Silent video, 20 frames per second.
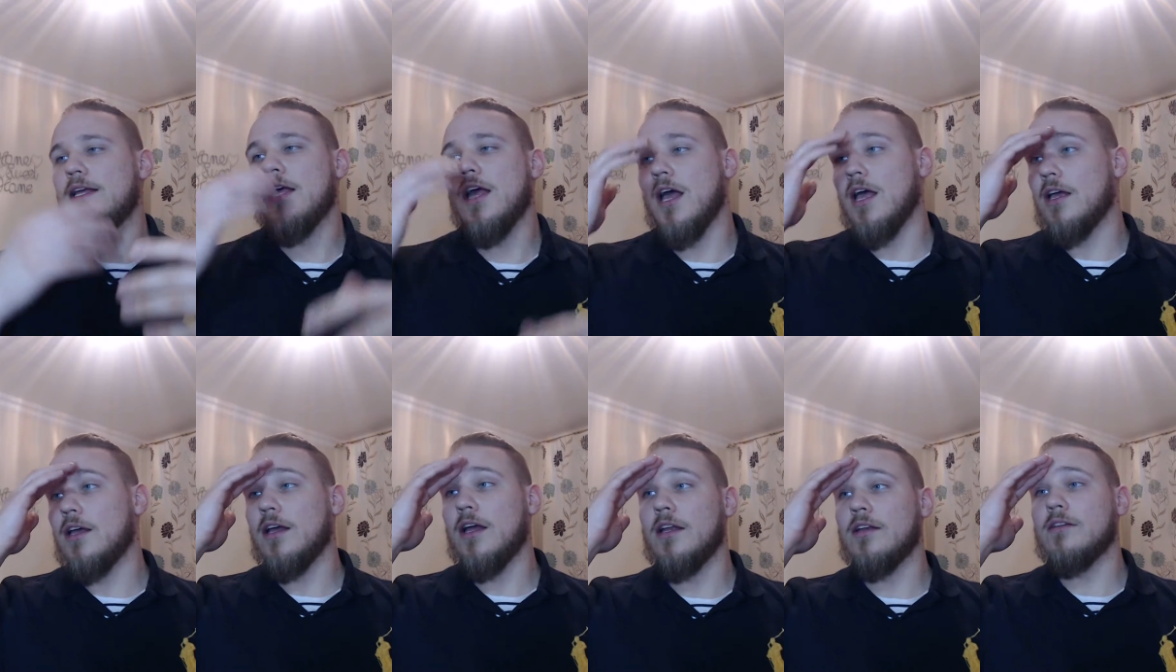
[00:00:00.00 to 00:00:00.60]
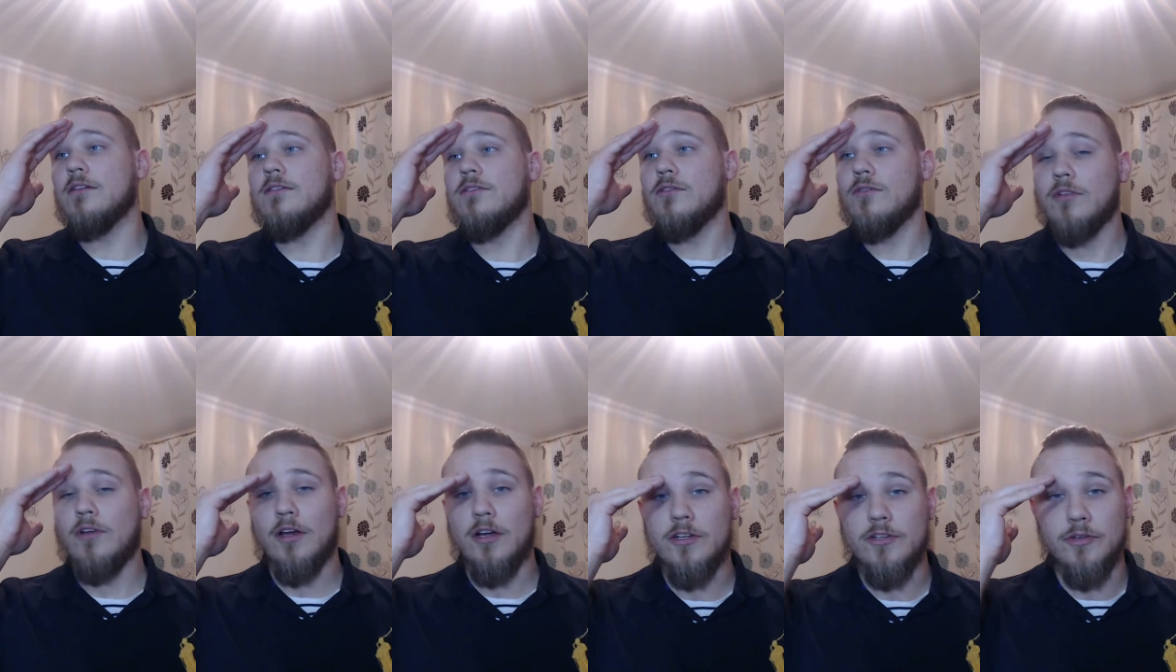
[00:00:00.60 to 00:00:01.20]
and sort of
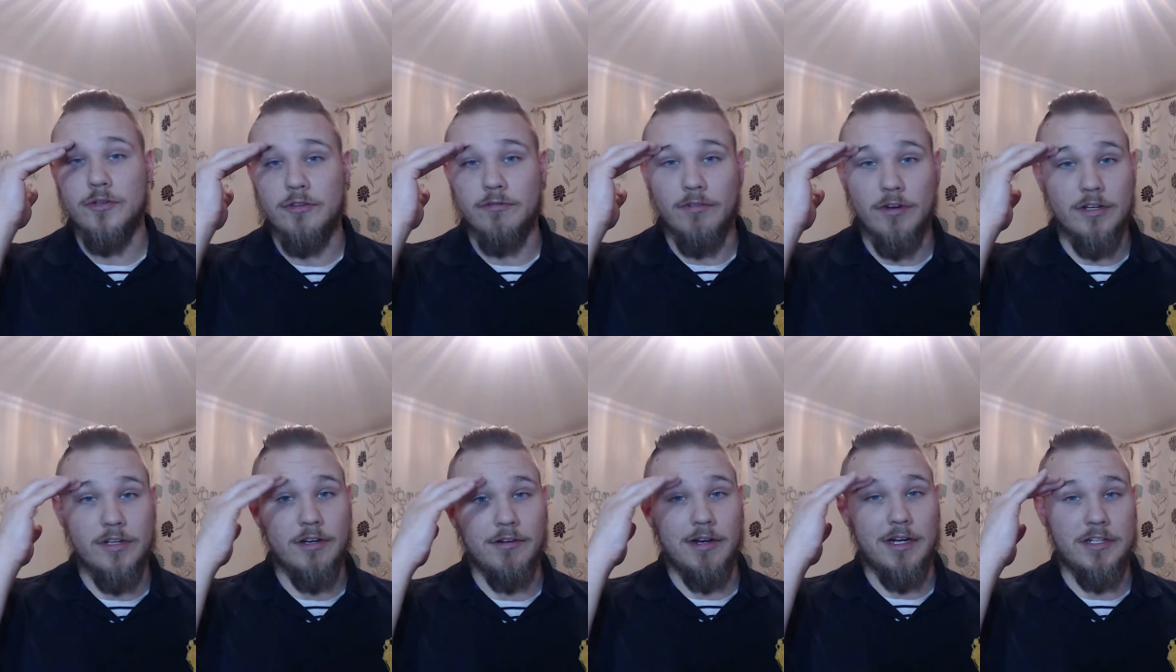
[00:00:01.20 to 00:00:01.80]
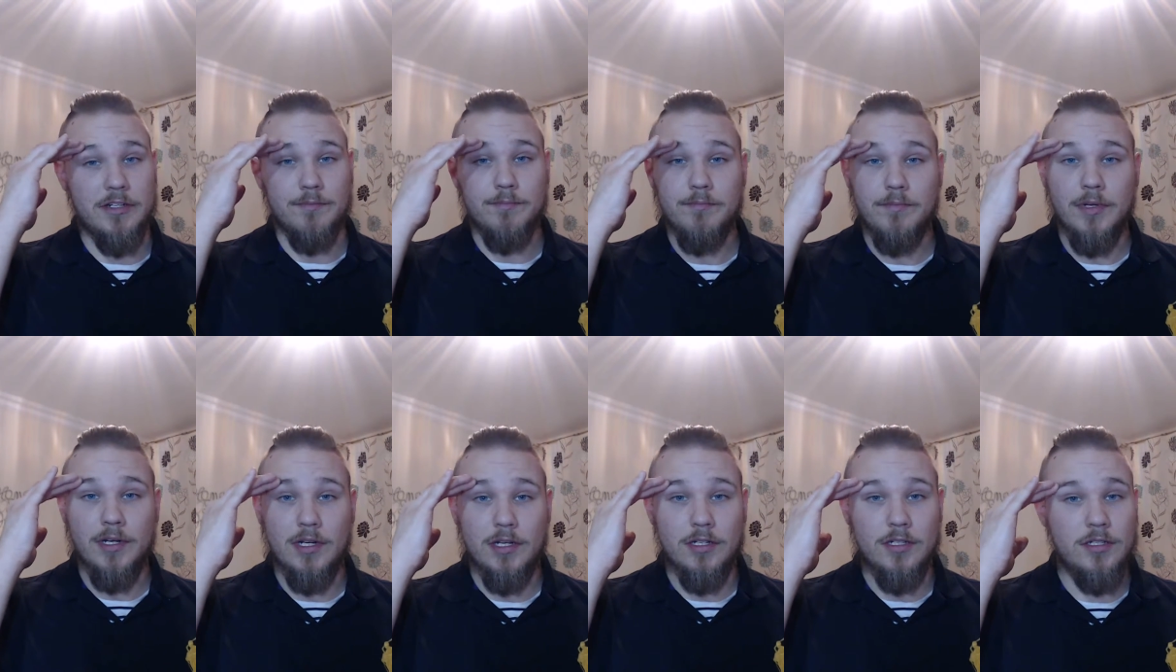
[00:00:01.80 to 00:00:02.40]
guide you in the right direction
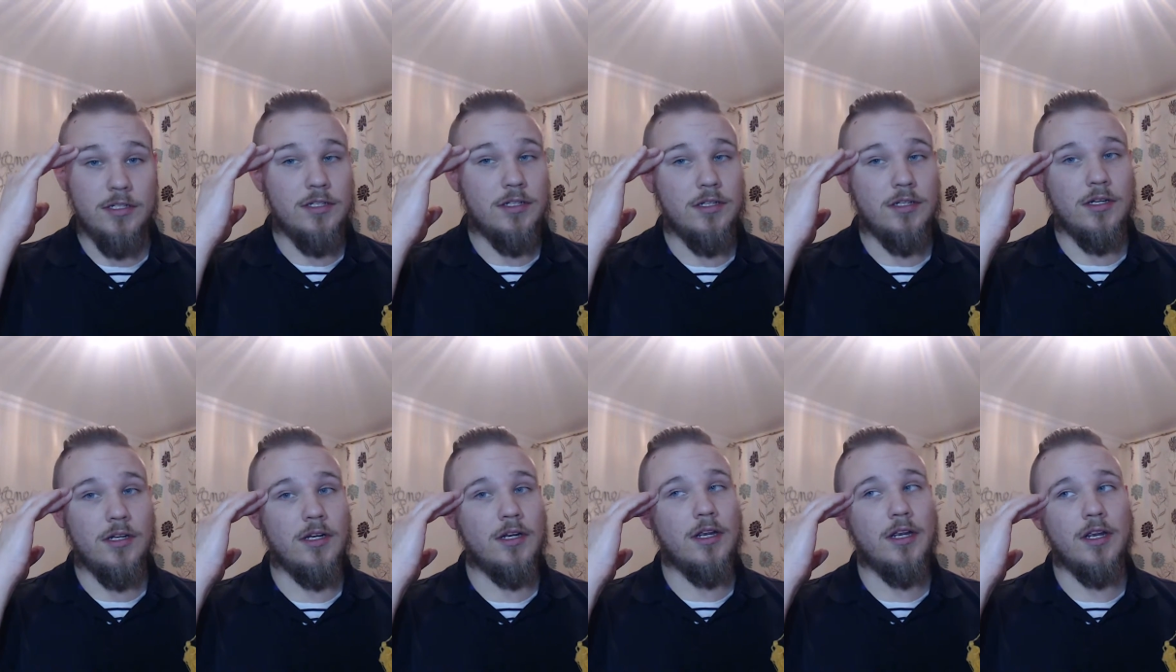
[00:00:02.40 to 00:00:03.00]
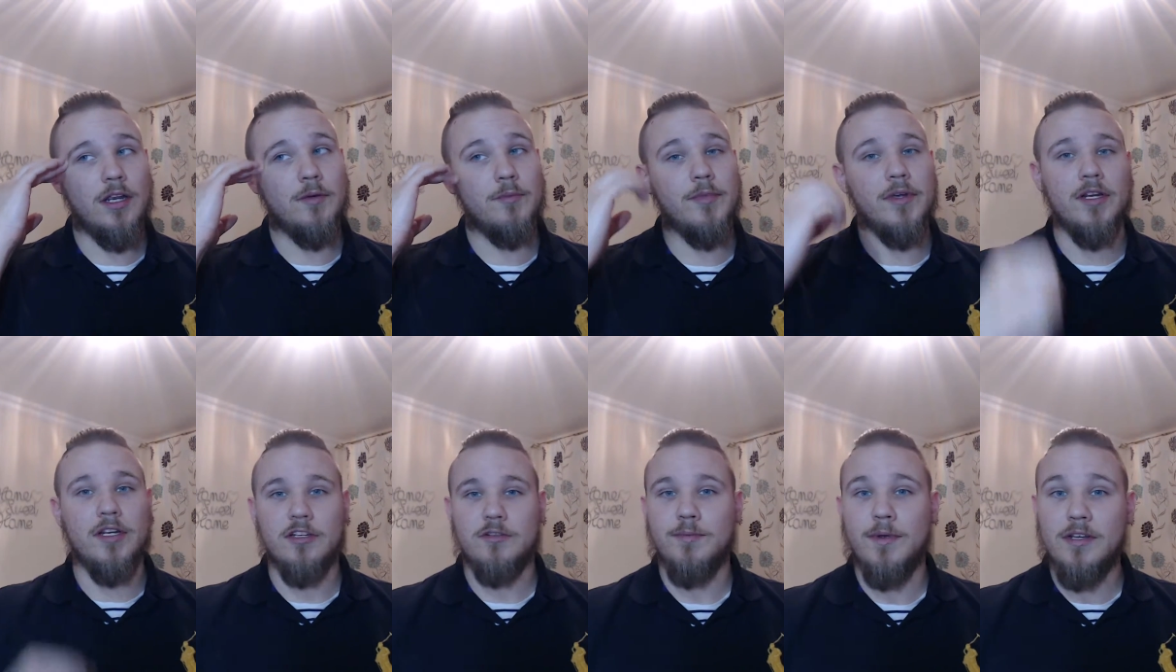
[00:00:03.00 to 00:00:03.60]
because it can be an
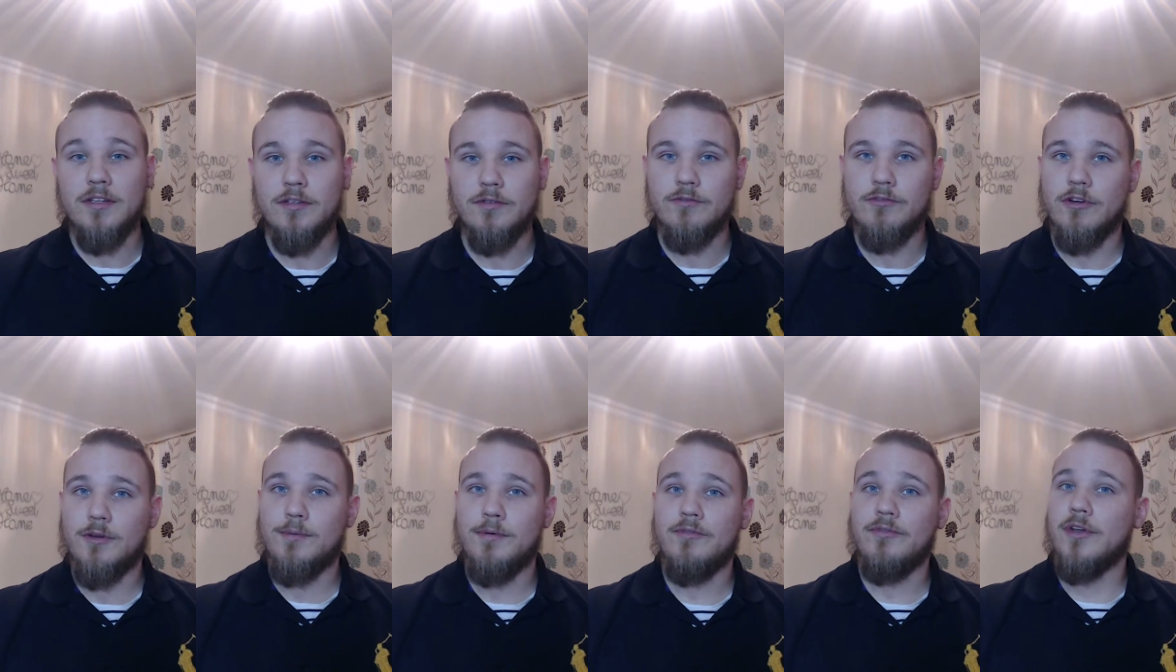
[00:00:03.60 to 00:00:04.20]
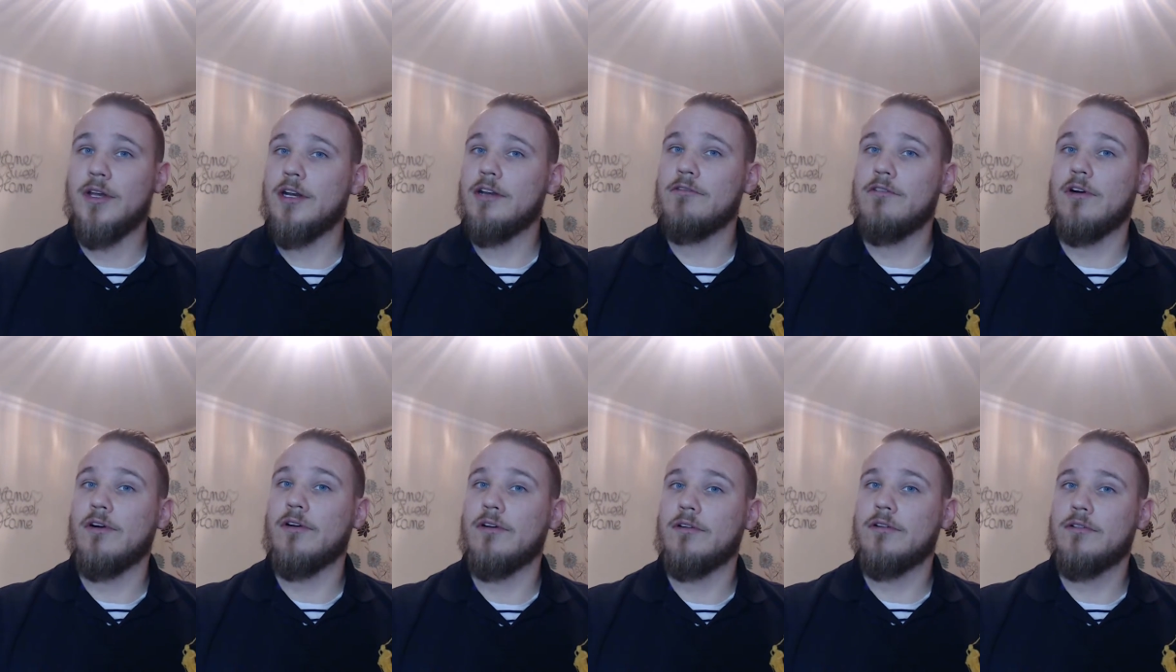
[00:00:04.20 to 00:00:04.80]
expensive trip if you get it
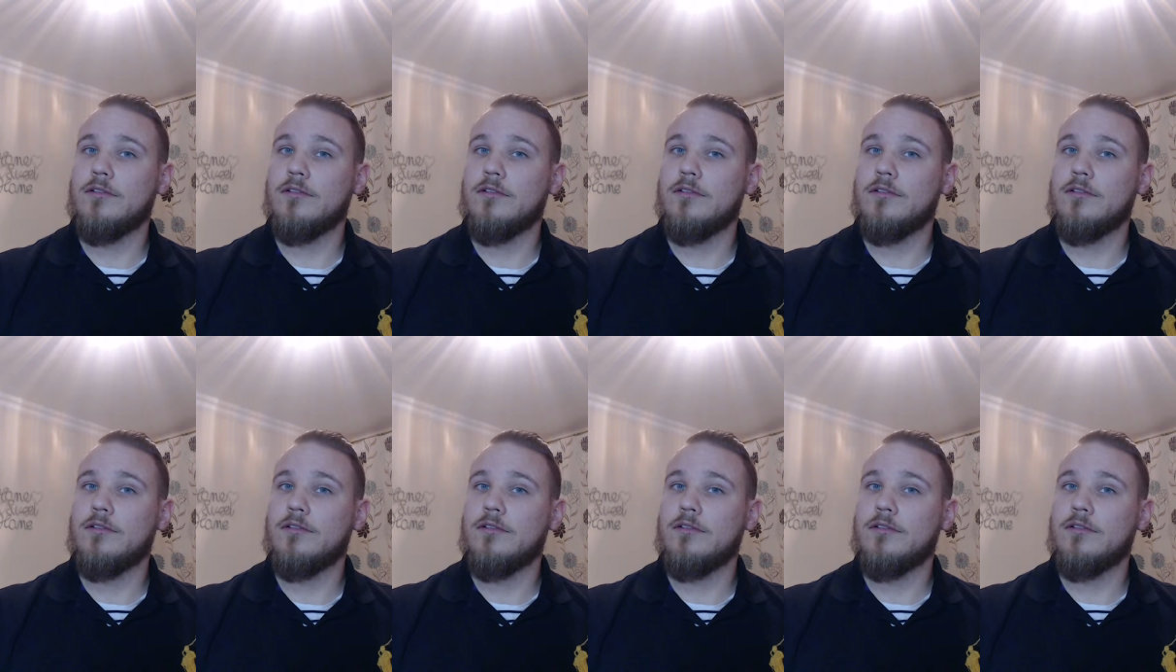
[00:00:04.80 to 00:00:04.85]
wrong.